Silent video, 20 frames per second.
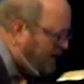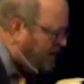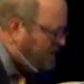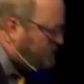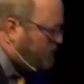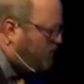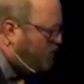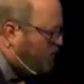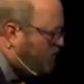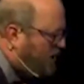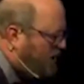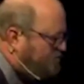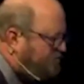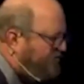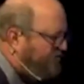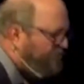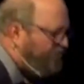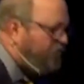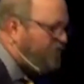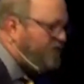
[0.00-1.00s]
to one
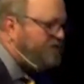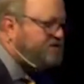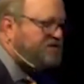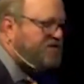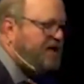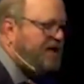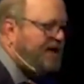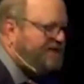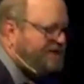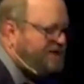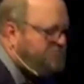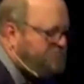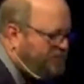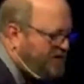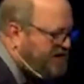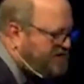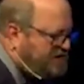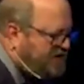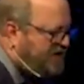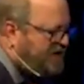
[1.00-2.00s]
before he was elected
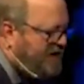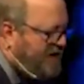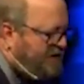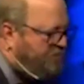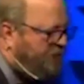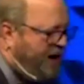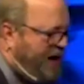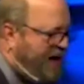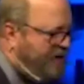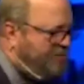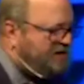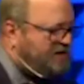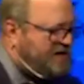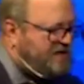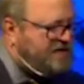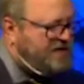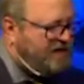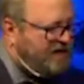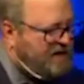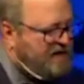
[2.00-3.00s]
president, Abraham
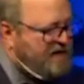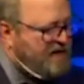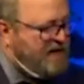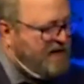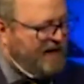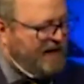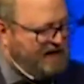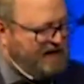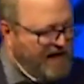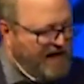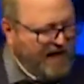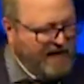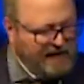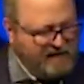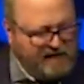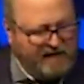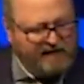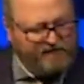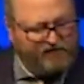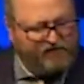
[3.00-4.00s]
Lincoln. And God
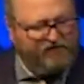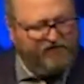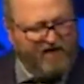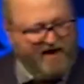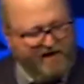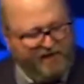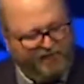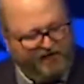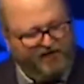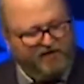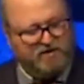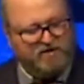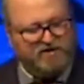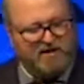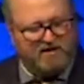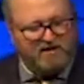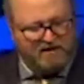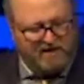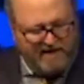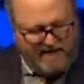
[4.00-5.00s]
gives favor to
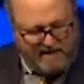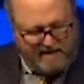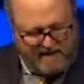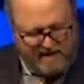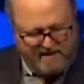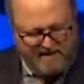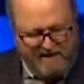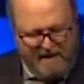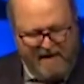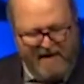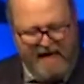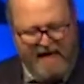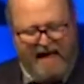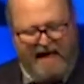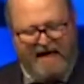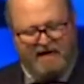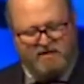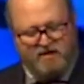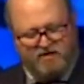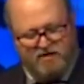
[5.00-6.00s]
Lincoln
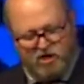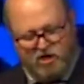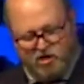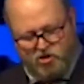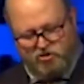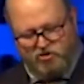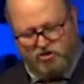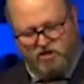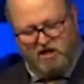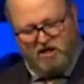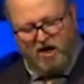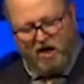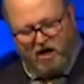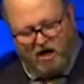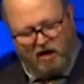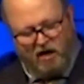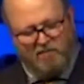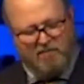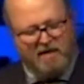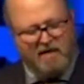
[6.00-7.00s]
and to the Union
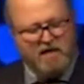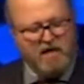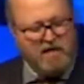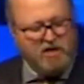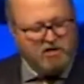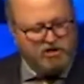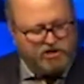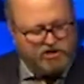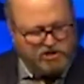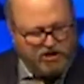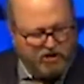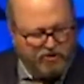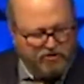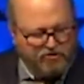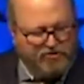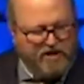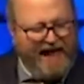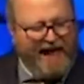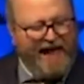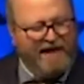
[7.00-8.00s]
Army so
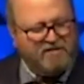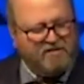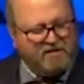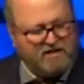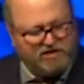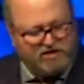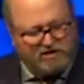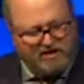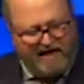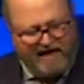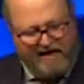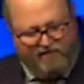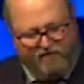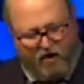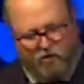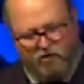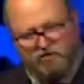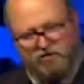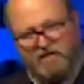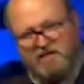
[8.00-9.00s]
that the
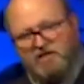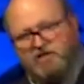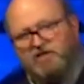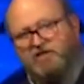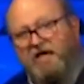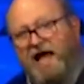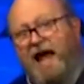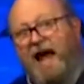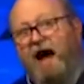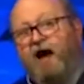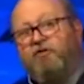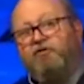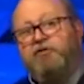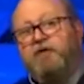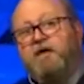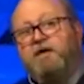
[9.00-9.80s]
slaveholding South